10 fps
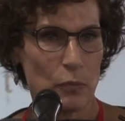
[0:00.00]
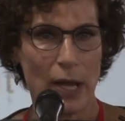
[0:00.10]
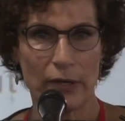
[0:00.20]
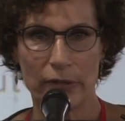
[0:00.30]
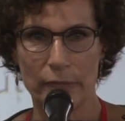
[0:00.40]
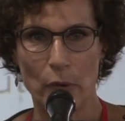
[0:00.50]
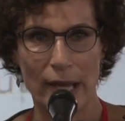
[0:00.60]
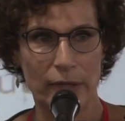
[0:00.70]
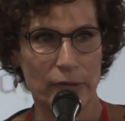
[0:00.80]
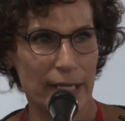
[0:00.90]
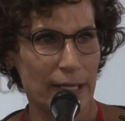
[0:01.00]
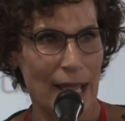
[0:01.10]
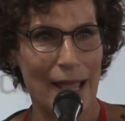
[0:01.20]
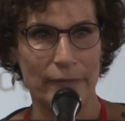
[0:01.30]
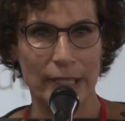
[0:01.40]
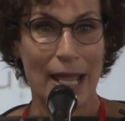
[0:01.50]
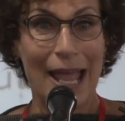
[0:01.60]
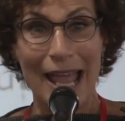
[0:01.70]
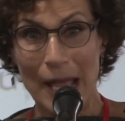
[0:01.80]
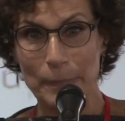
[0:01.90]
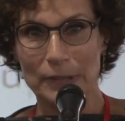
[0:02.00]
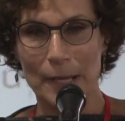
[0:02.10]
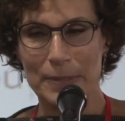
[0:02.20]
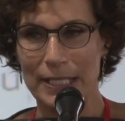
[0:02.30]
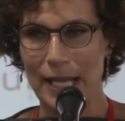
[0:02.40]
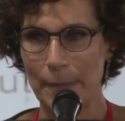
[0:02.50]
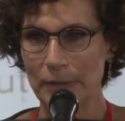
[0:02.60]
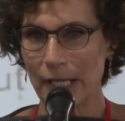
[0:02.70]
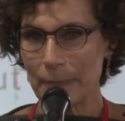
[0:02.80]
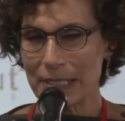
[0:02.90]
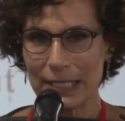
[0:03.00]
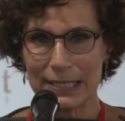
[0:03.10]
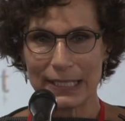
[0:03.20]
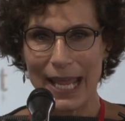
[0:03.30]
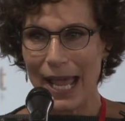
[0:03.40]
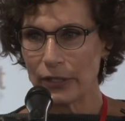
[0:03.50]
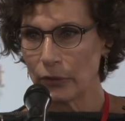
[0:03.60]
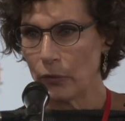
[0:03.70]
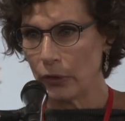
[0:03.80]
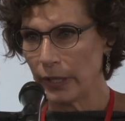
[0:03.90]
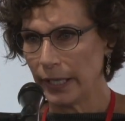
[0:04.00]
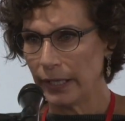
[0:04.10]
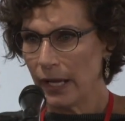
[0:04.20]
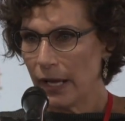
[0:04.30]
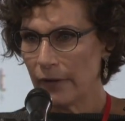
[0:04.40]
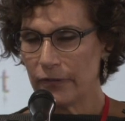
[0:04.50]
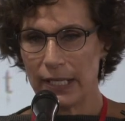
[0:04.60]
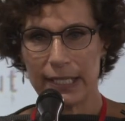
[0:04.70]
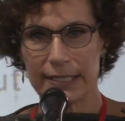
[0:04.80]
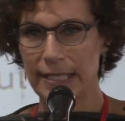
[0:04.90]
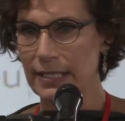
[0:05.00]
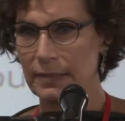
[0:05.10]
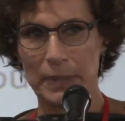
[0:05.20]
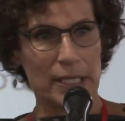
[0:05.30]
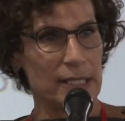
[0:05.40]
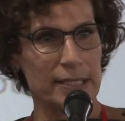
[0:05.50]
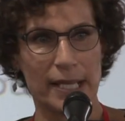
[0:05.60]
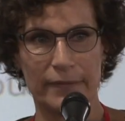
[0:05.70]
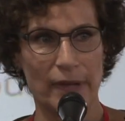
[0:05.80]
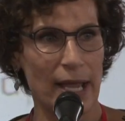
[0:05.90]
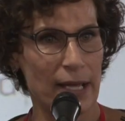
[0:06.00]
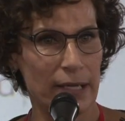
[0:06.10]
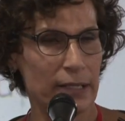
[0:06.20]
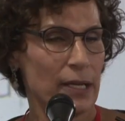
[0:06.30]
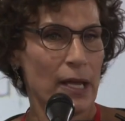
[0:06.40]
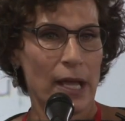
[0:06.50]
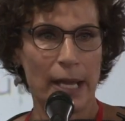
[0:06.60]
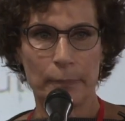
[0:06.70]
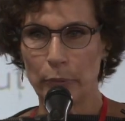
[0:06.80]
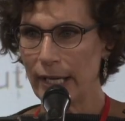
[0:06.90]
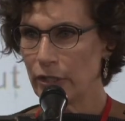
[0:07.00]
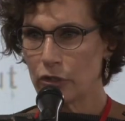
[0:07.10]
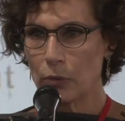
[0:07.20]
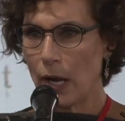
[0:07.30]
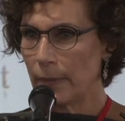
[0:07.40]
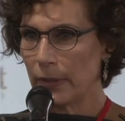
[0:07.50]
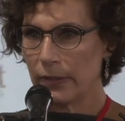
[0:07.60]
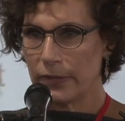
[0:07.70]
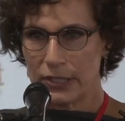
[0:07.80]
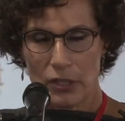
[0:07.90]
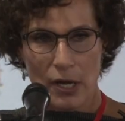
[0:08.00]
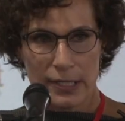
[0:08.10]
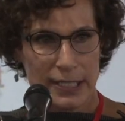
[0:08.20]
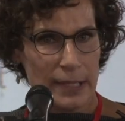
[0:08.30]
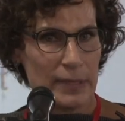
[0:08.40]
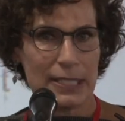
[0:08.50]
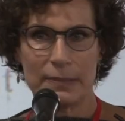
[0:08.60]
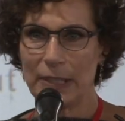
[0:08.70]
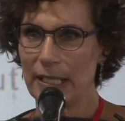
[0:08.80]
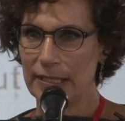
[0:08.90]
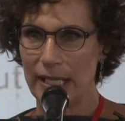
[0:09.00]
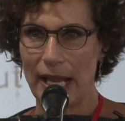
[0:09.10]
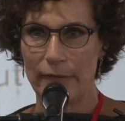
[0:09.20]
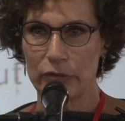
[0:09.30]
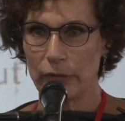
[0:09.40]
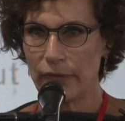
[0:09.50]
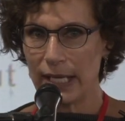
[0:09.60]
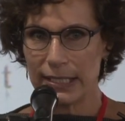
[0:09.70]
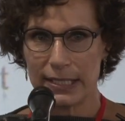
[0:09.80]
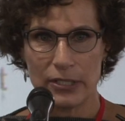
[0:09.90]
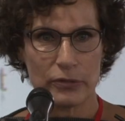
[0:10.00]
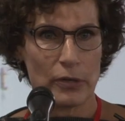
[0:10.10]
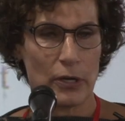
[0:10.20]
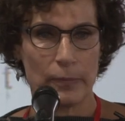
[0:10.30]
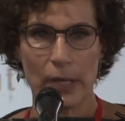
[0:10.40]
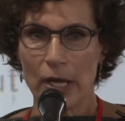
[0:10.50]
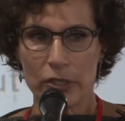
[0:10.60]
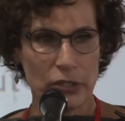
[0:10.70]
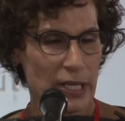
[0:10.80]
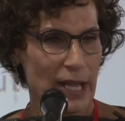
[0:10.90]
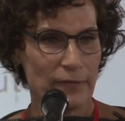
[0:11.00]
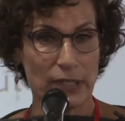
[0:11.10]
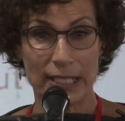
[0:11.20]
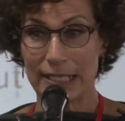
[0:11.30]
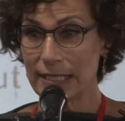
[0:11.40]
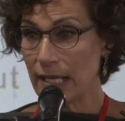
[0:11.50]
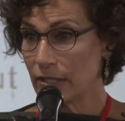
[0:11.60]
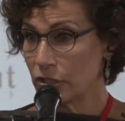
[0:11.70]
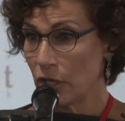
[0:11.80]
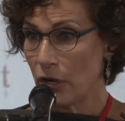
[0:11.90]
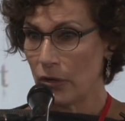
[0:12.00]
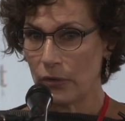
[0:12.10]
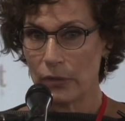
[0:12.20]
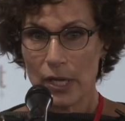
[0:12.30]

Why are, why are they having epilepsy? Epilepsy is a category of things. Is it because they've had a brain trauma that's caused them? Is it because they have Dravet syndrome? Do they have Lennox-Gastaut?